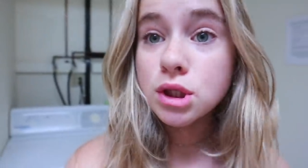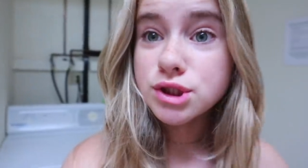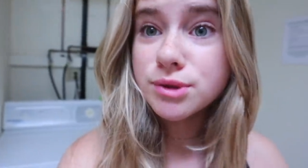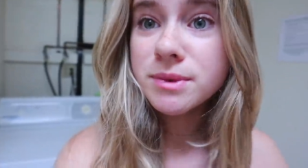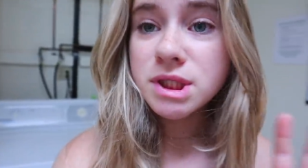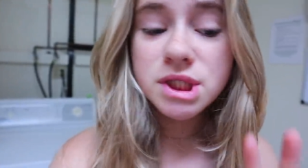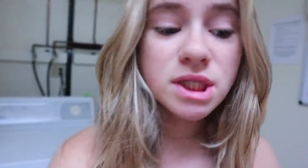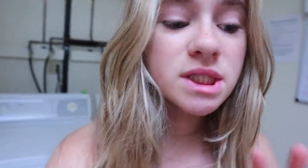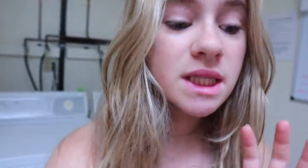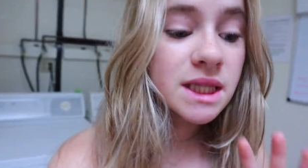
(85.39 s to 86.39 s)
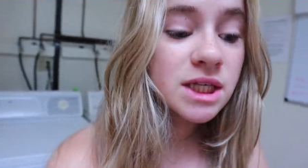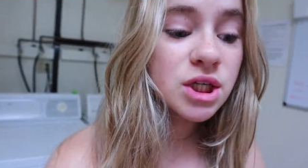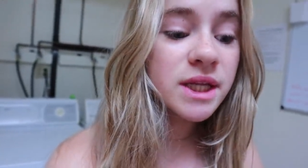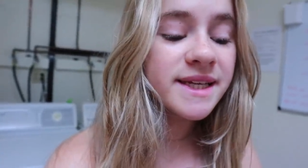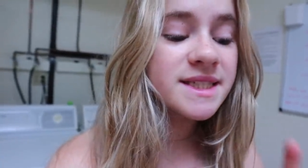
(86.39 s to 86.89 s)
laundry machines
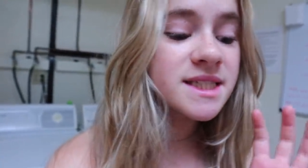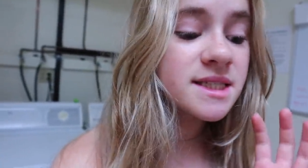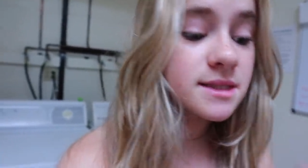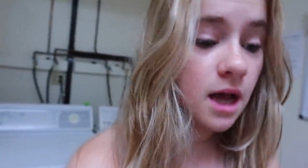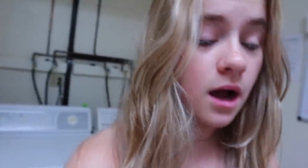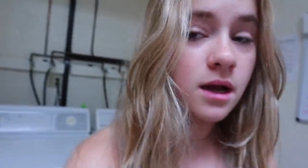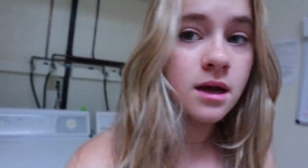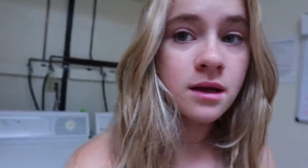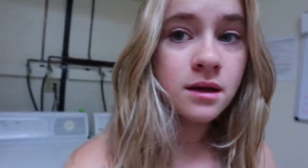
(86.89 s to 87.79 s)
literally suck